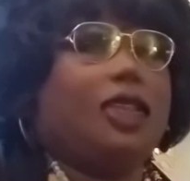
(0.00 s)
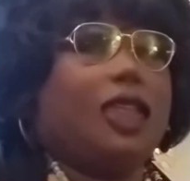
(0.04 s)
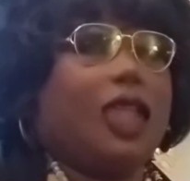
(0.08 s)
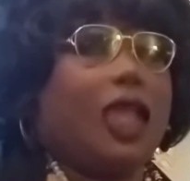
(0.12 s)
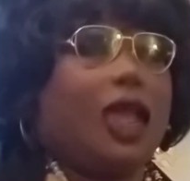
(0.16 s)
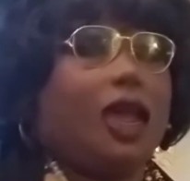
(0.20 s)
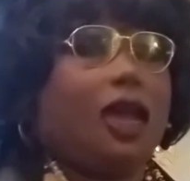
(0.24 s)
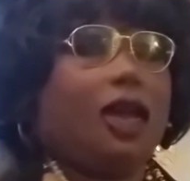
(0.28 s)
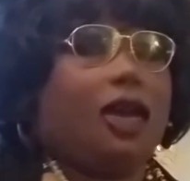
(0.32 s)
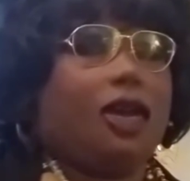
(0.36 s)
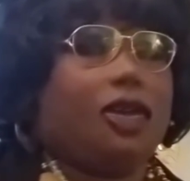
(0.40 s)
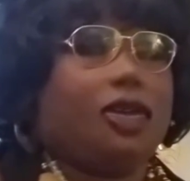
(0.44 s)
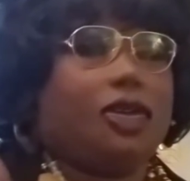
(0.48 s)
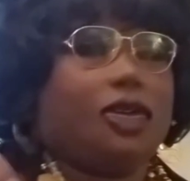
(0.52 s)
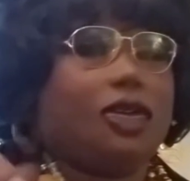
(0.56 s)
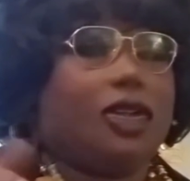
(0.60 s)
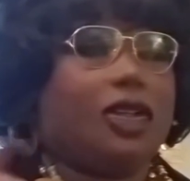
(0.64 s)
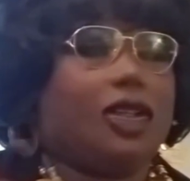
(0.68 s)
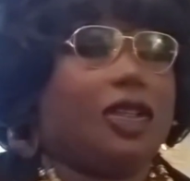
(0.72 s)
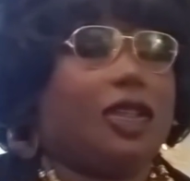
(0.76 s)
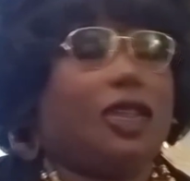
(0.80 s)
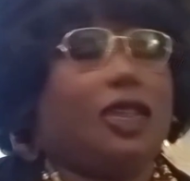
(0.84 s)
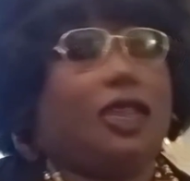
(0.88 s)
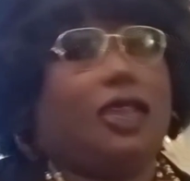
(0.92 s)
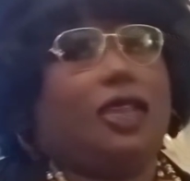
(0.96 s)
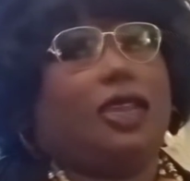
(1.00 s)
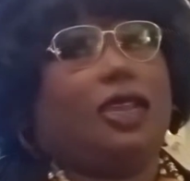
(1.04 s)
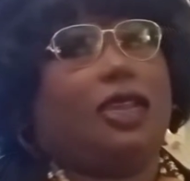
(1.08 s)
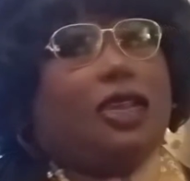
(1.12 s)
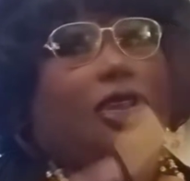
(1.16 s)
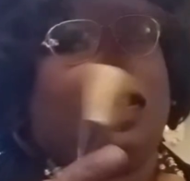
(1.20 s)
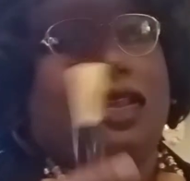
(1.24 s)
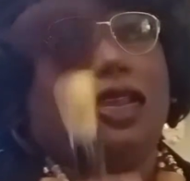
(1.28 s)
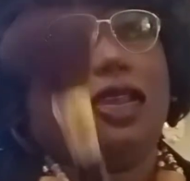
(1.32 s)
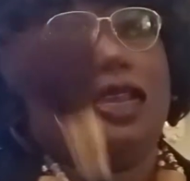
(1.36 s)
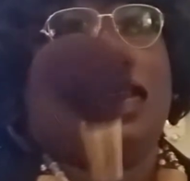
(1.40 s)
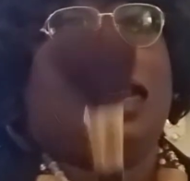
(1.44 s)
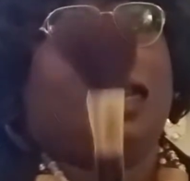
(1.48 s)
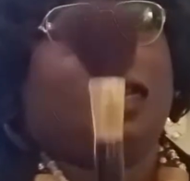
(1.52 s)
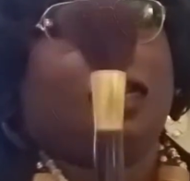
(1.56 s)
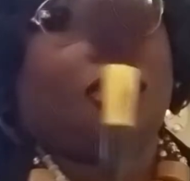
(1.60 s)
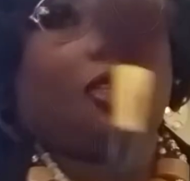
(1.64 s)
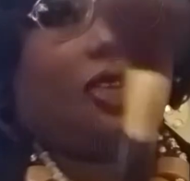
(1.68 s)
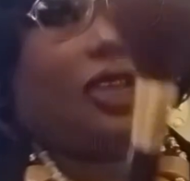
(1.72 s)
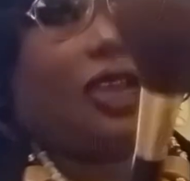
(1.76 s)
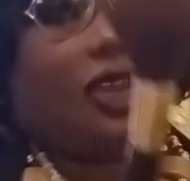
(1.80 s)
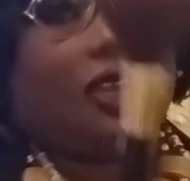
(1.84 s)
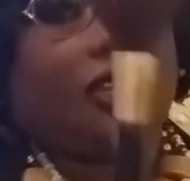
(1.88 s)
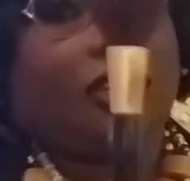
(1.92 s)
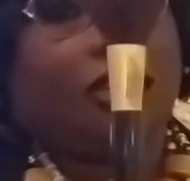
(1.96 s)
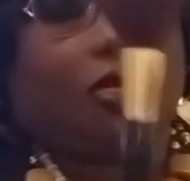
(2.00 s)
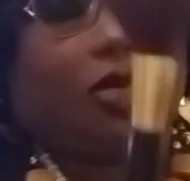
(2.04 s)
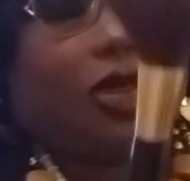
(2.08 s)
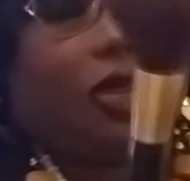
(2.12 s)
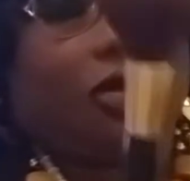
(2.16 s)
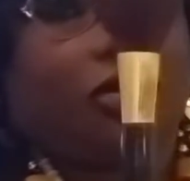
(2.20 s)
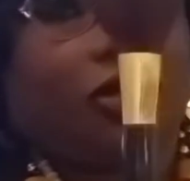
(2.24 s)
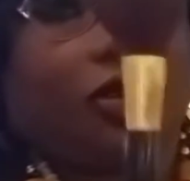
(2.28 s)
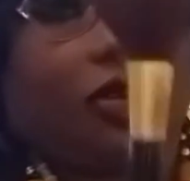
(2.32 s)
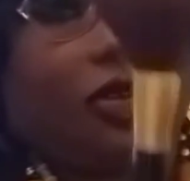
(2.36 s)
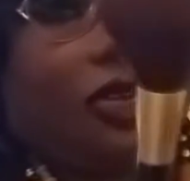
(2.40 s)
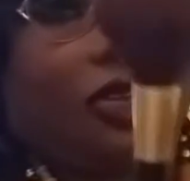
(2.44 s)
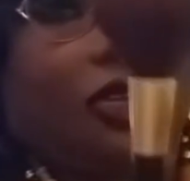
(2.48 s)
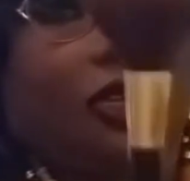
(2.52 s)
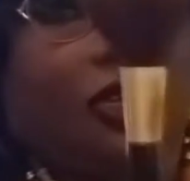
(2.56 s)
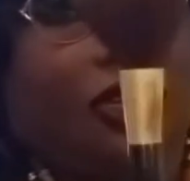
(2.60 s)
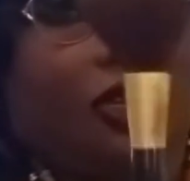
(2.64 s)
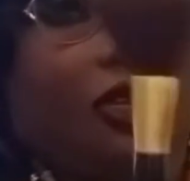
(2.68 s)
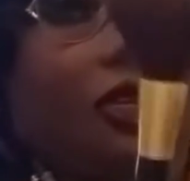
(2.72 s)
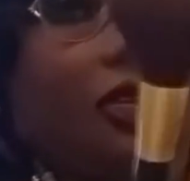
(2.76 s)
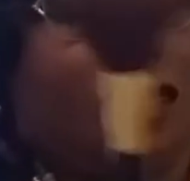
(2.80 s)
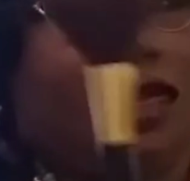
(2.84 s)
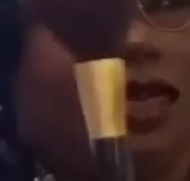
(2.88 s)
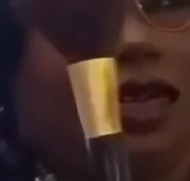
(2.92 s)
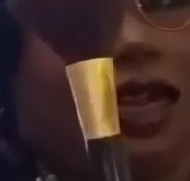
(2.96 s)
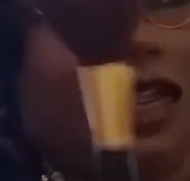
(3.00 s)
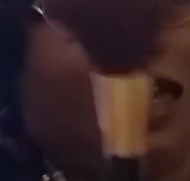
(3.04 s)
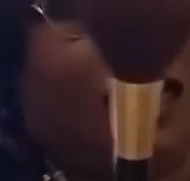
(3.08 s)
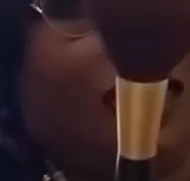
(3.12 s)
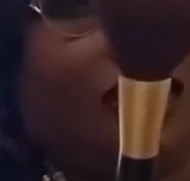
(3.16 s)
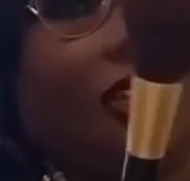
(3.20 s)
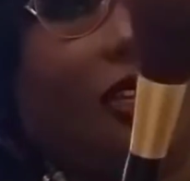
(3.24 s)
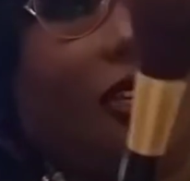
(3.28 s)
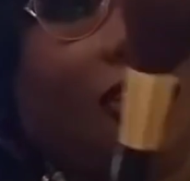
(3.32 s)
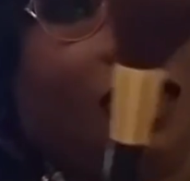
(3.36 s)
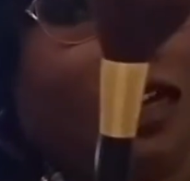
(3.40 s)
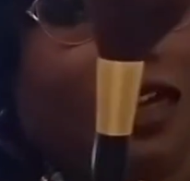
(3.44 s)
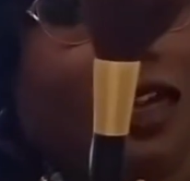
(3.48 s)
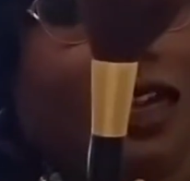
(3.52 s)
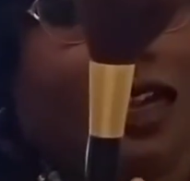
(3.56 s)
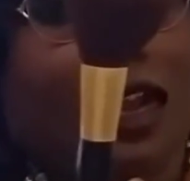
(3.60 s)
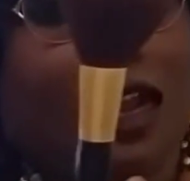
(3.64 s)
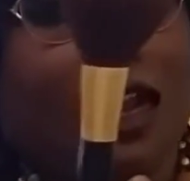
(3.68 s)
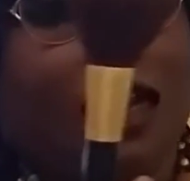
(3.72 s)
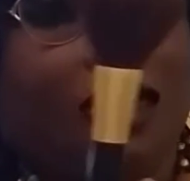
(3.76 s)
Now, you gotta get Bit Bertha right here.